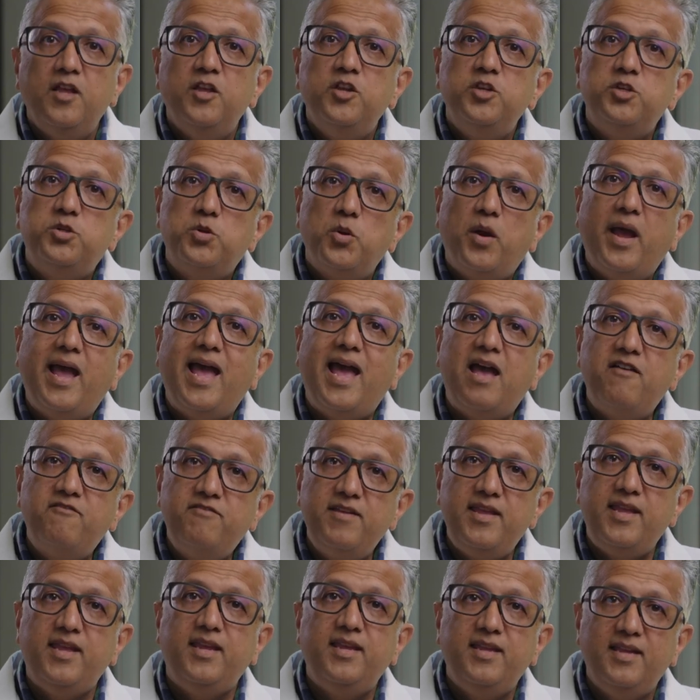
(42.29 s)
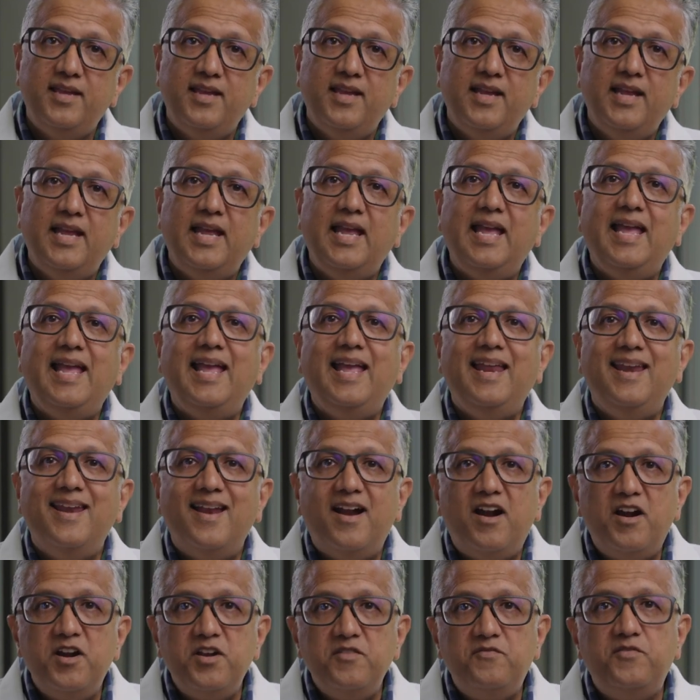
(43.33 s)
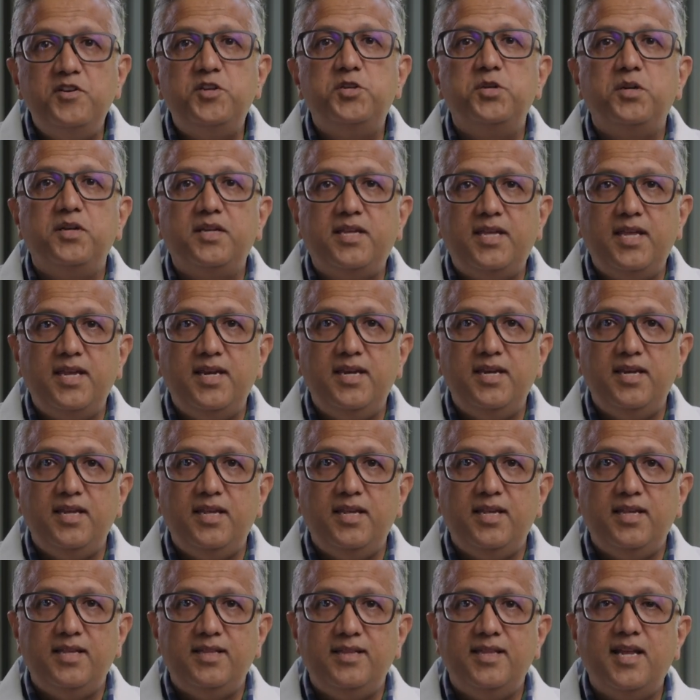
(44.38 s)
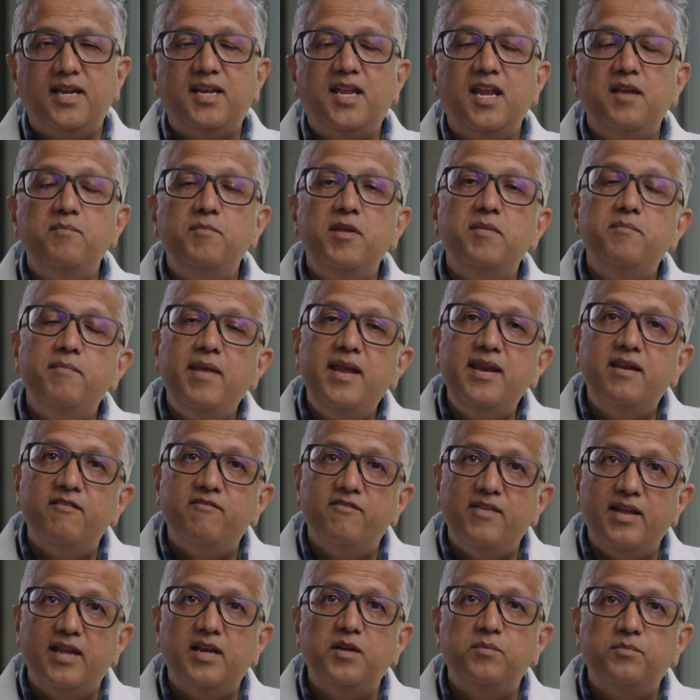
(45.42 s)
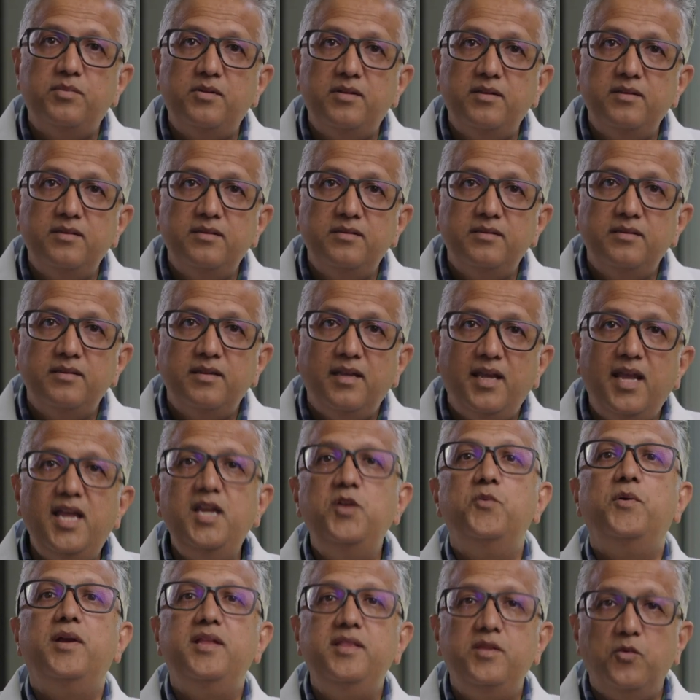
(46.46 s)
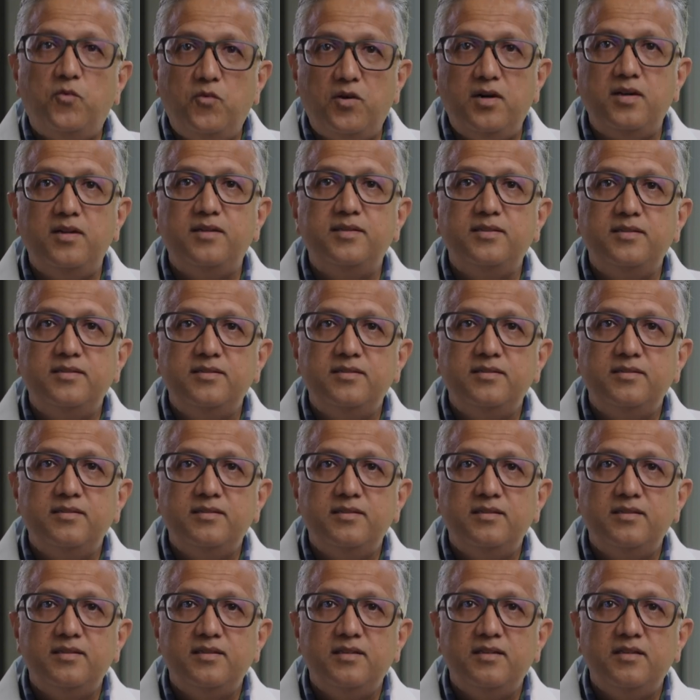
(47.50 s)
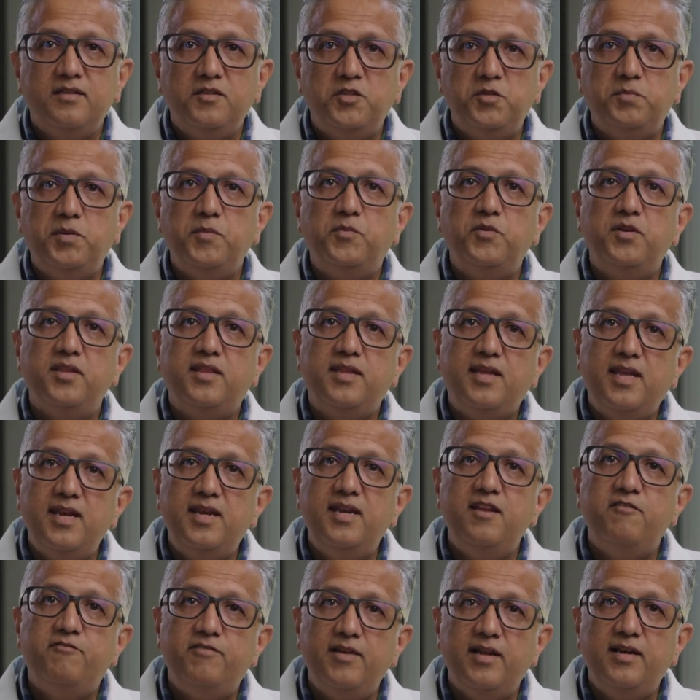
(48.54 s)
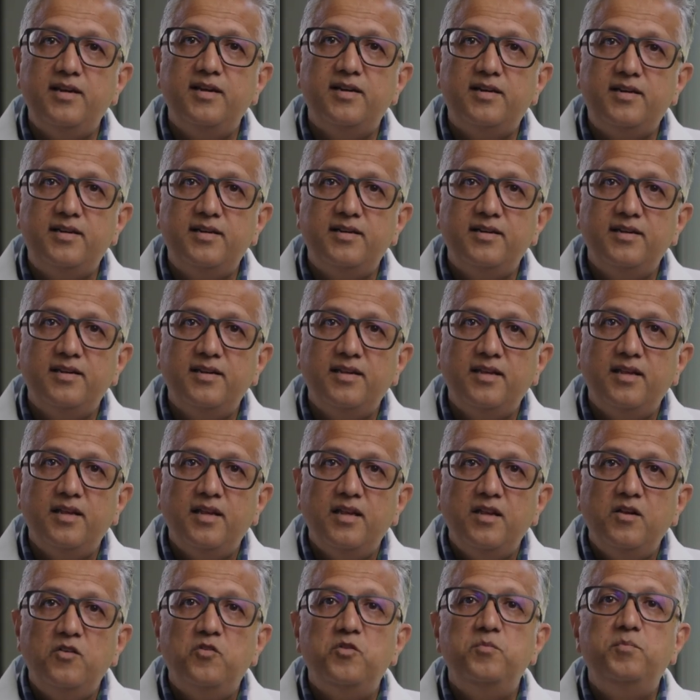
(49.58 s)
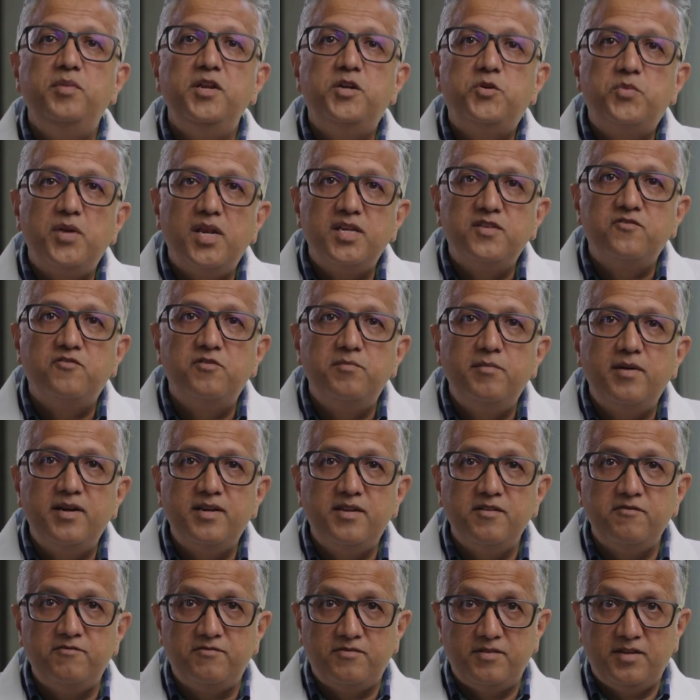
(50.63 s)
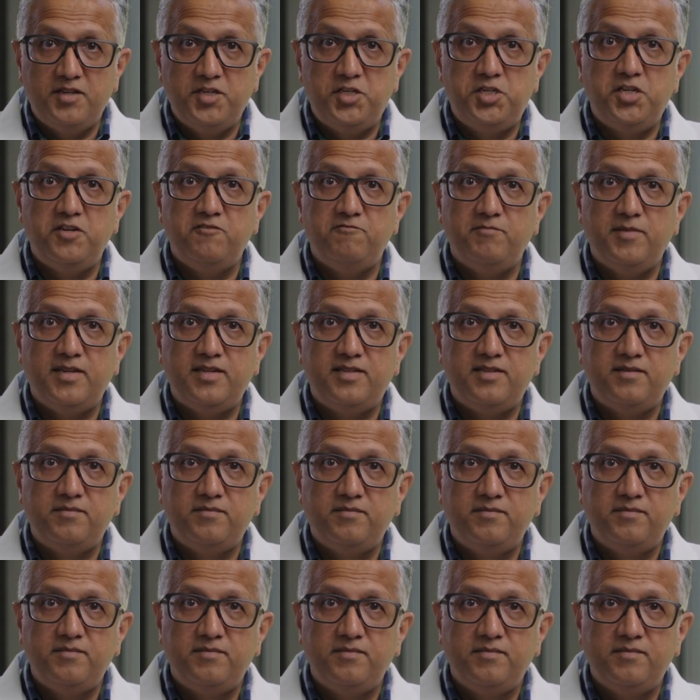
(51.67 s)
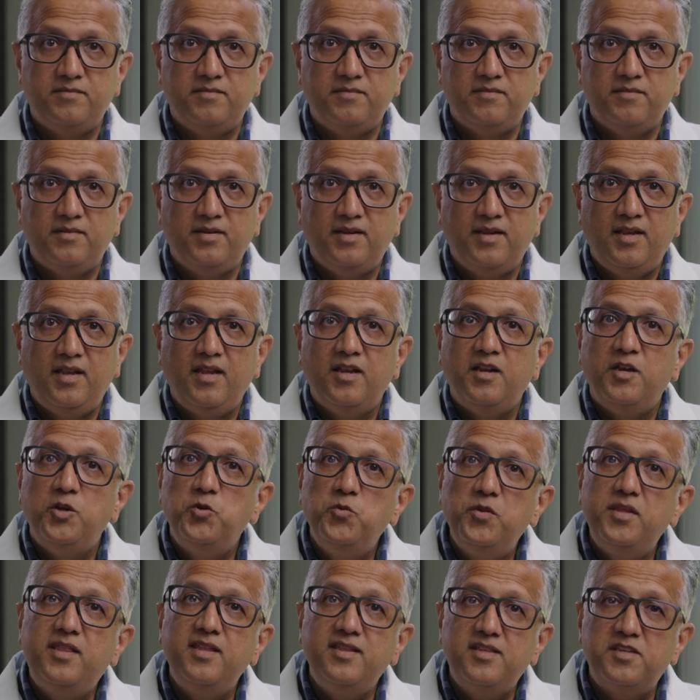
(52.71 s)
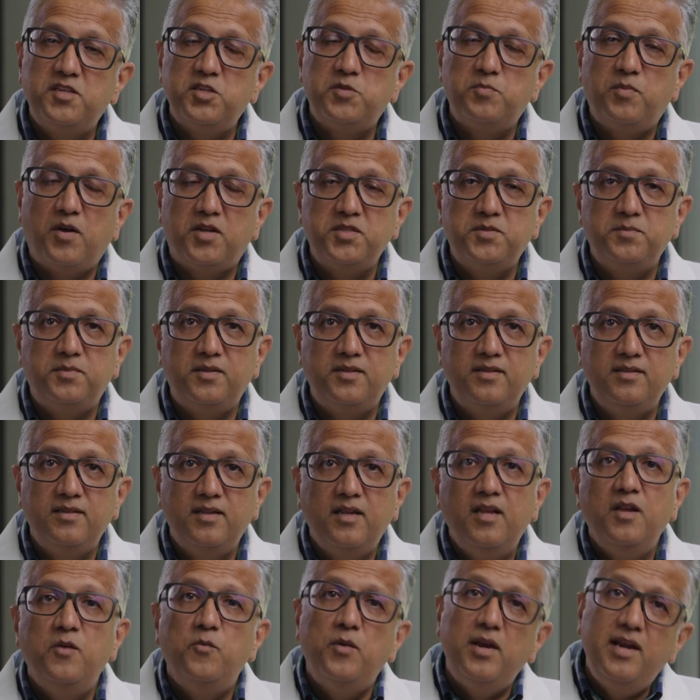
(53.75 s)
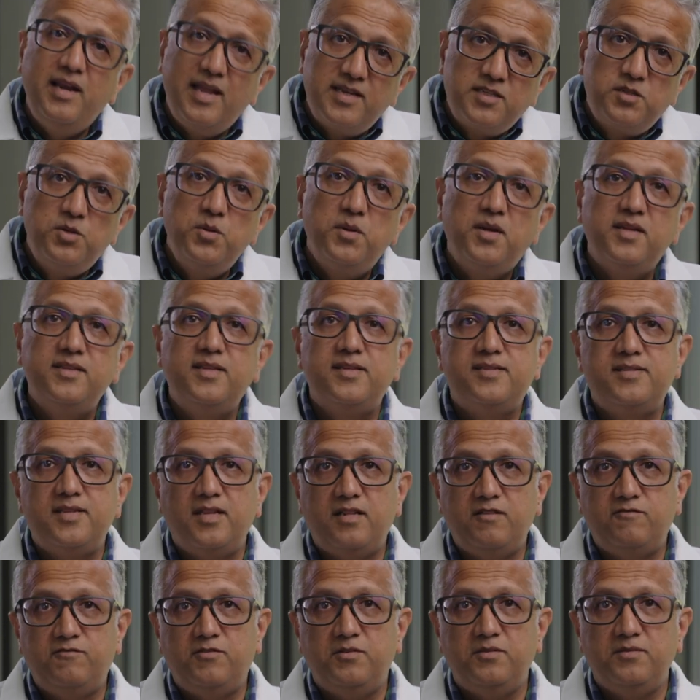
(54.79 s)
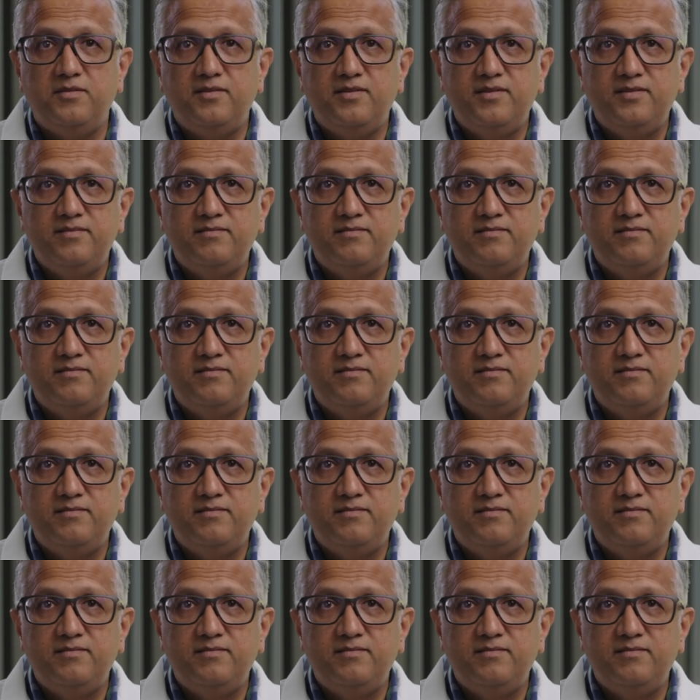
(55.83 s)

So having an artificial kidney that can be made available anywhere in the world to people with kidney failure would be a transformative achievement. Do we think this is possible? Well, let's look at the cell phone.